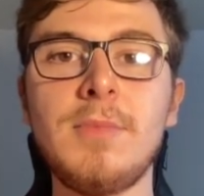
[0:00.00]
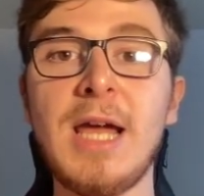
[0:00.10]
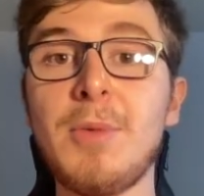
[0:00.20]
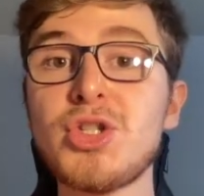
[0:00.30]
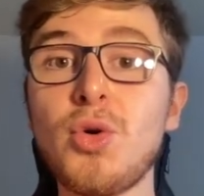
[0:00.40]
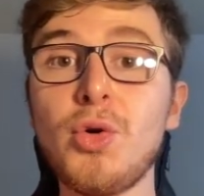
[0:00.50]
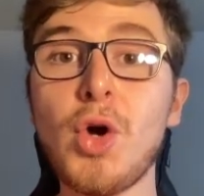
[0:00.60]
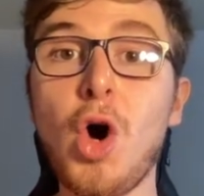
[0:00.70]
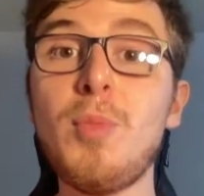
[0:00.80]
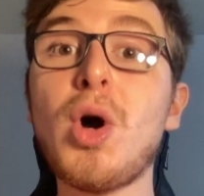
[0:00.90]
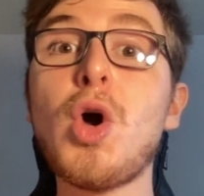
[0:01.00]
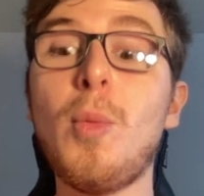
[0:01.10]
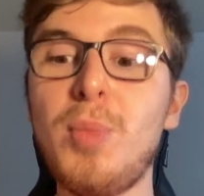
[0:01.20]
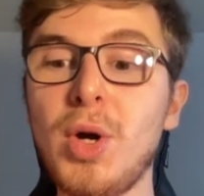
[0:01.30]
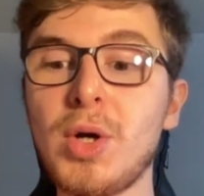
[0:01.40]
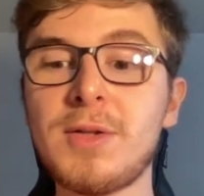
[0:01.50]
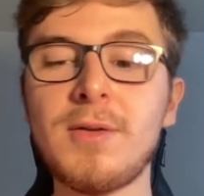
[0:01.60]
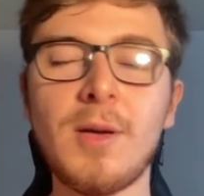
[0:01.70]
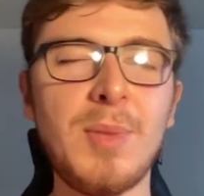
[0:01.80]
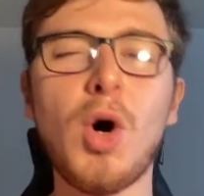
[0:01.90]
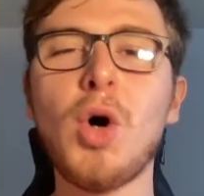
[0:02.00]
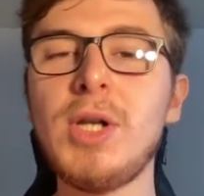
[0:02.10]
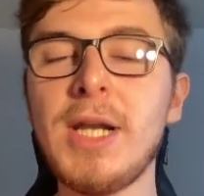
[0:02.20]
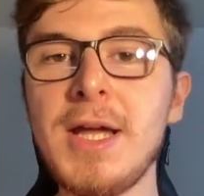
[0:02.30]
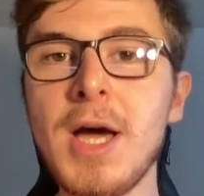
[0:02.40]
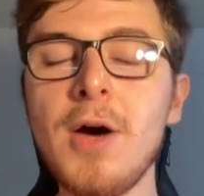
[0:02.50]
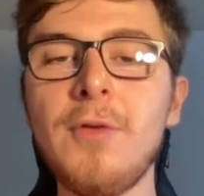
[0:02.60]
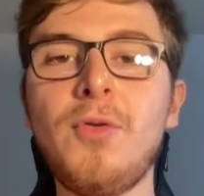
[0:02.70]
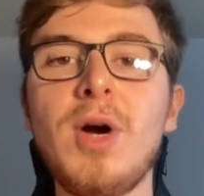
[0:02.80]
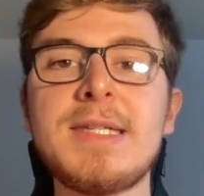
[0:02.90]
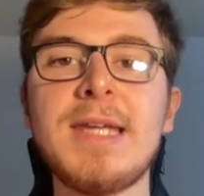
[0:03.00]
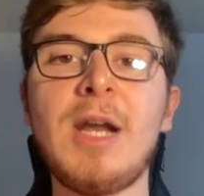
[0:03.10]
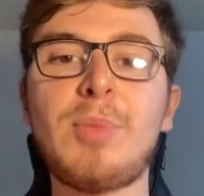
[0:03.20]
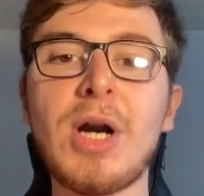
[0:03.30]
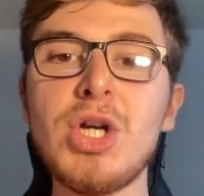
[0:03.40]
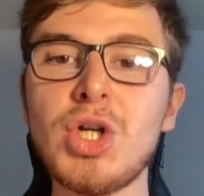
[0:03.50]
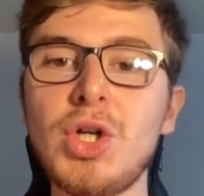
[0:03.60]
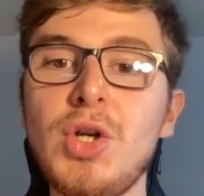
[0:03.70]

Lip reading: Neymar scored a goal but got booked a bit oddly for his celebration.